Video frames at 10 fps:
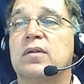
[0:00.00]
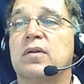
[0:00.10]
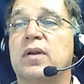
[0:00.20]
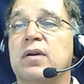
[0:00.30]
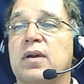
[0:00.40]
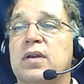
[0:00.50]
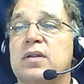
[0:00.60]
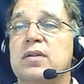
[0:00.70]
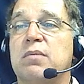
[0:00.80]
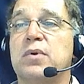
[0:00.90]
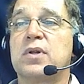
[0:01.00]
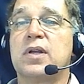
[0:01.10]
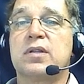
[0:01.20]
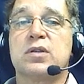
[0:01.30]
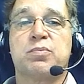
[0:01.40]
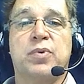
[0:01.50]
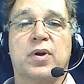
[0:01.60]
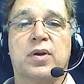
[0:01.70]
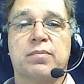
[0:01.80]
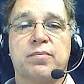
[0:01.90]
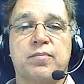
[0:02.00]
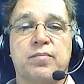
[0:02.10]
So here I'm going to double click this part.